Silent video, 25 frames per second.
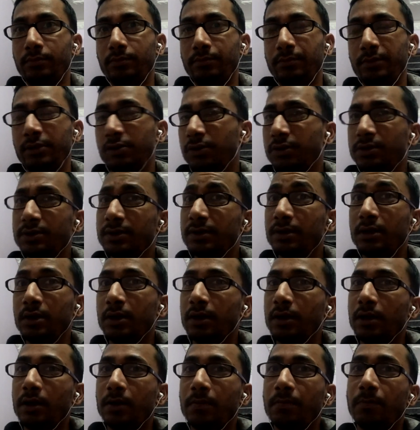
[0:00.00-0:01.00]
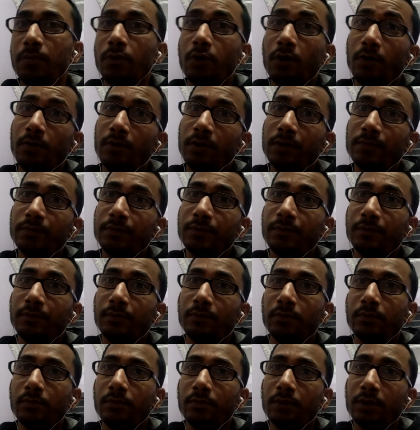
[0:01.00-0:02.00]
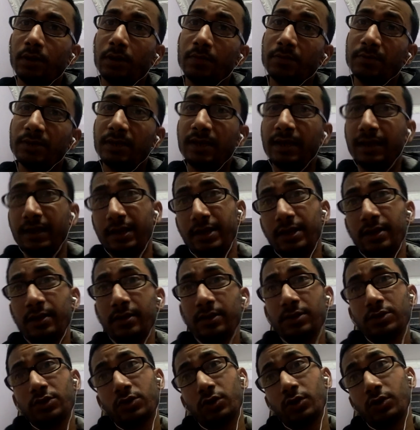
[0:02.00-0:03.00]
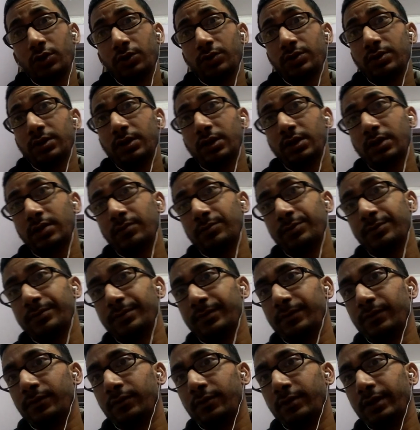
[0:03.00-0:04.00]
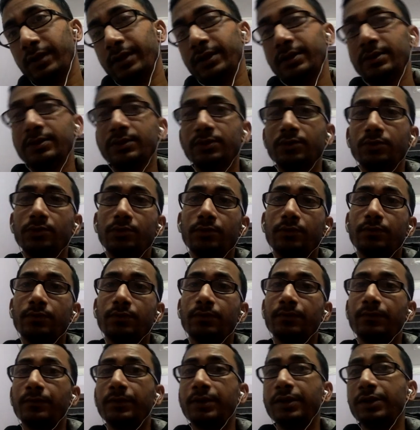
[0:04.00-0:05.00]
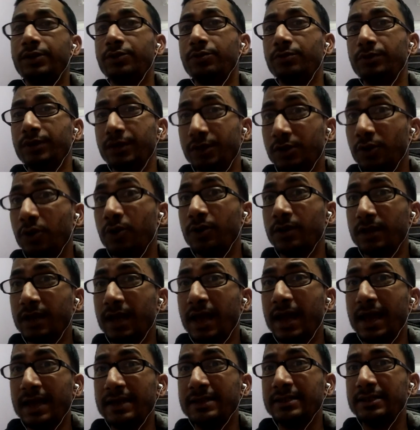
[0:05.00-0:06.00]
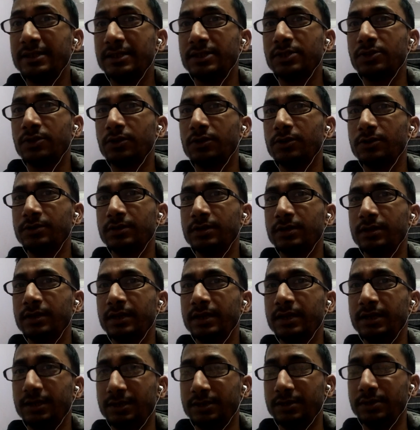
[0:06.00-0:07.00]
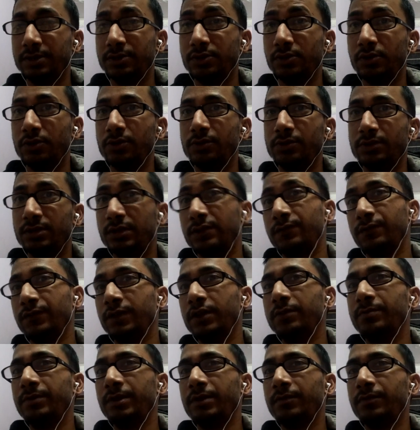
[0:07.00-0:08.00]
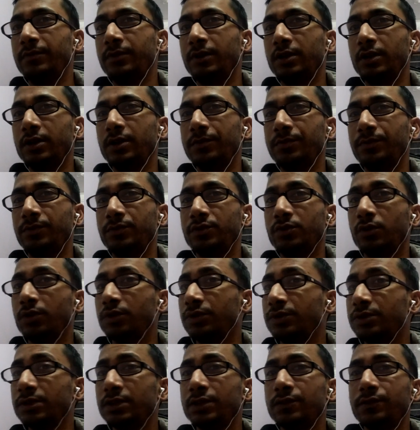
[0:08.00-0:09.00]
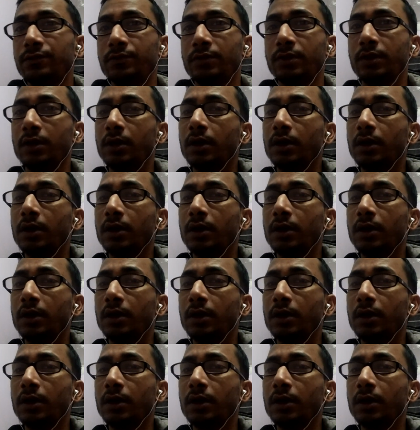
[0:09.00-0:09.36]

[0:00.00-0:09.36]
because problems comes later, solution comes before, right? So need to recognize the solution, right? Solution will be in front of you, solutions,